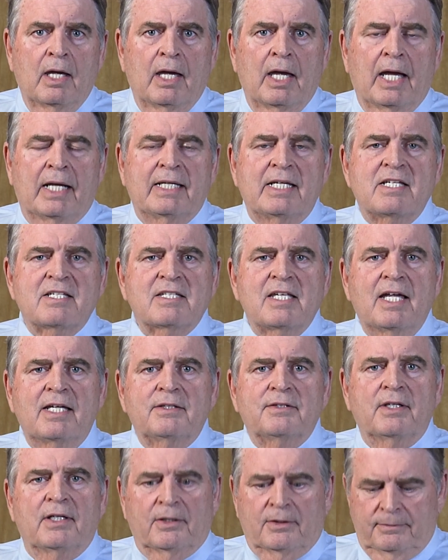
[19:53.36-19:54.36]
And he
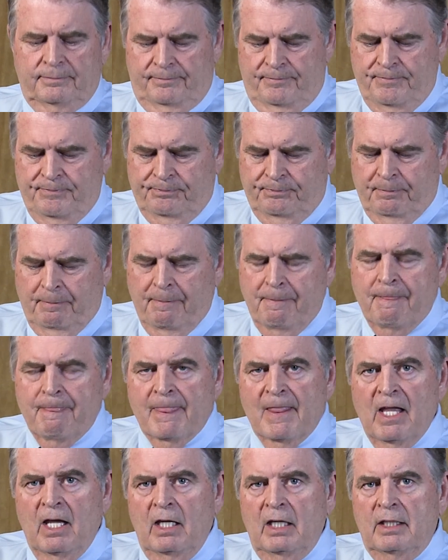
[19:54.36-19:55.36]
stayed there.
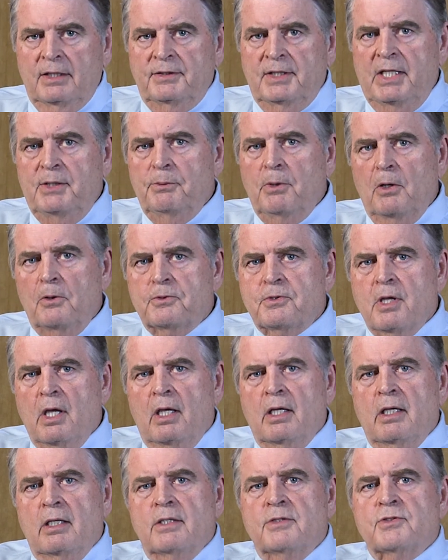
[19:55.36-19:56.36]
Nero
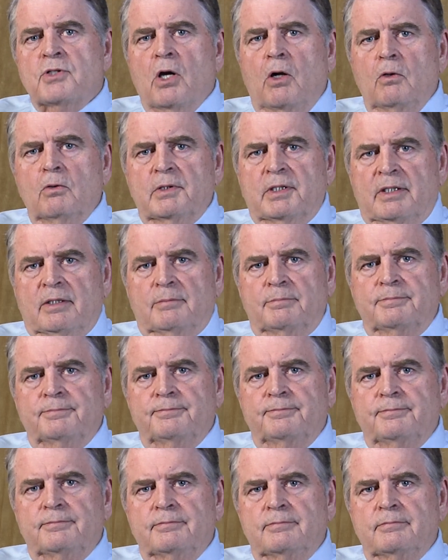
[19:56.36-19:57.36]
told him,
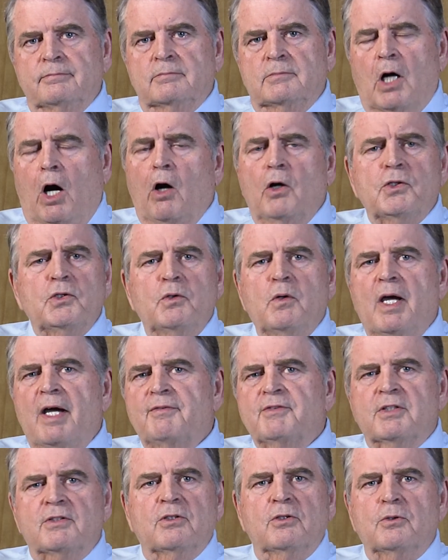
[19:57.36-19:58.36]
all you have
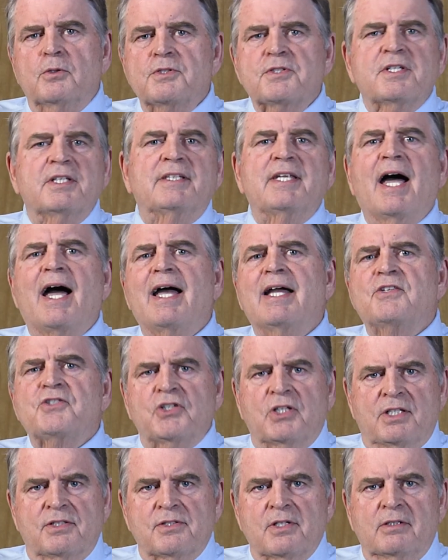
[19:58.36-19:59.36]
to do is deny
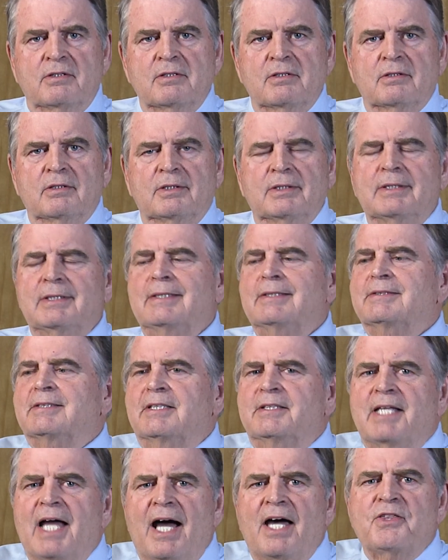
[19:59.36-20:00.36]
Jesus,
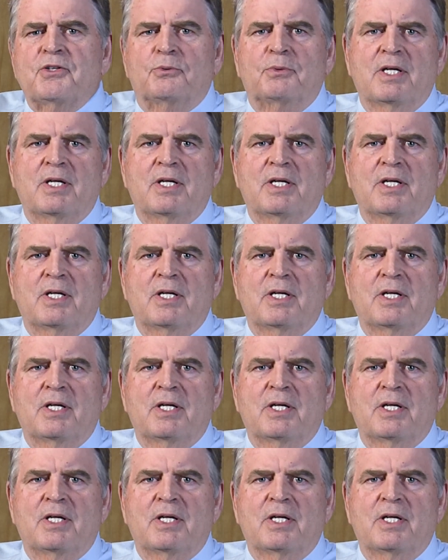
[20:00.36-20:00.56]
deny the